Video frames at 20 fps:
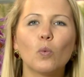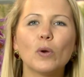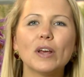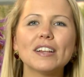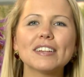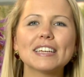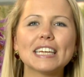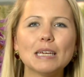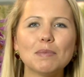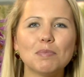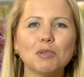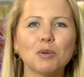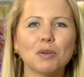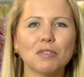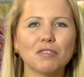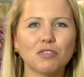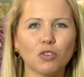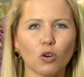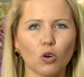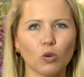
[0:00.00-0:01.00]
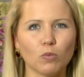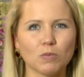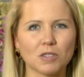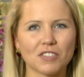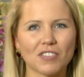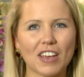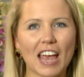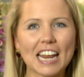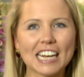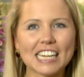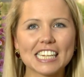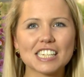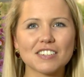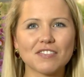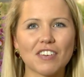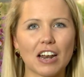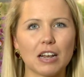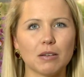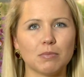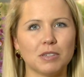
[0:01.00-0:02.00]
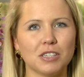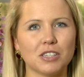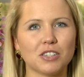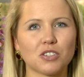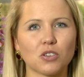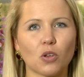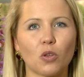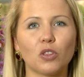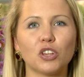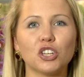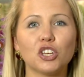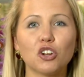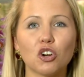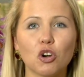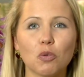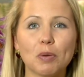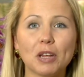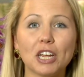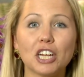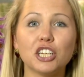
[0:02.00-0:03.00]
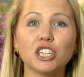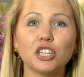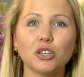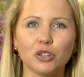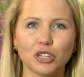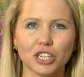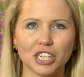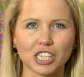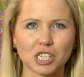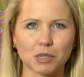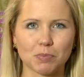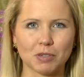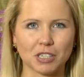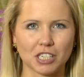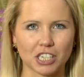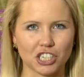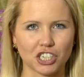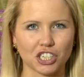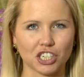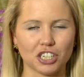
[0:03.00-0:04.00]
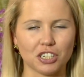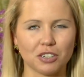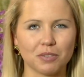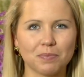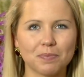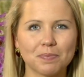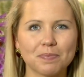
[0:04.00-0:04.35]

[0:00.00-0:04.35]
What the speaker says: We'll keep you informed of any developments on the European Union's position.